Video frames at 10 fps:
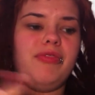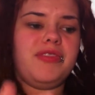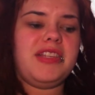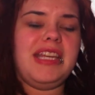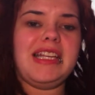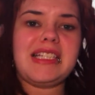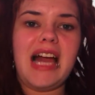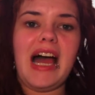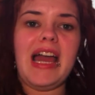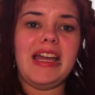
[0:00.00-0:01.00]
seeing
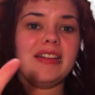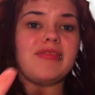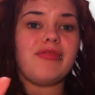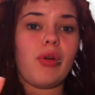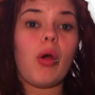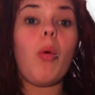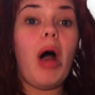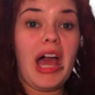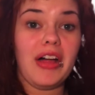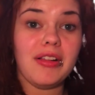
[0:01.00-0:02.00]
dye for a
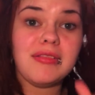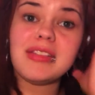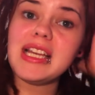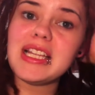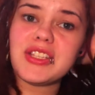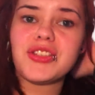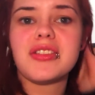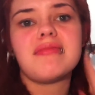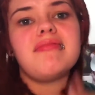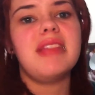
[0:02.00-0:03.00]
while. It's
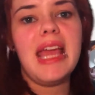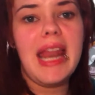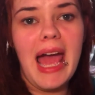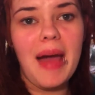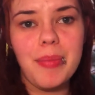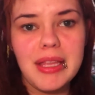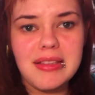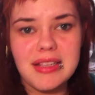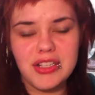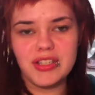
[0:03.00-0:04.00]
just, it
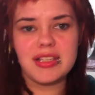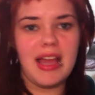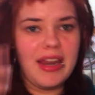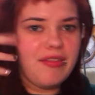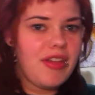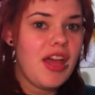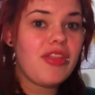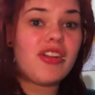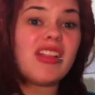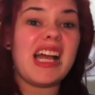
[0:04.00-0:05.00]
happens. It's just kind of,
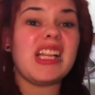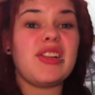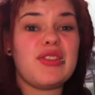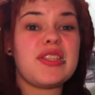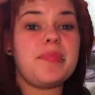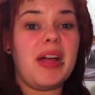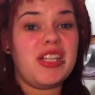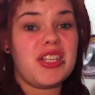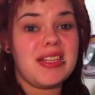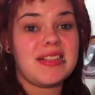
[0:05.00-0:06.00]
they're like little
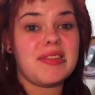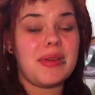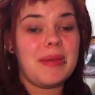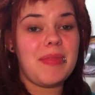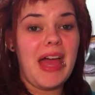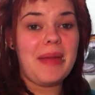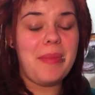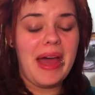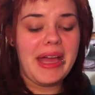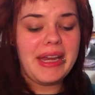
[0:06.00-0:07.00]
sponges, so keep that
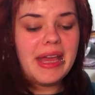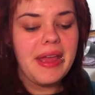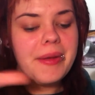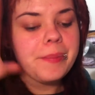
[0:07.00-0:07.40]
in mind.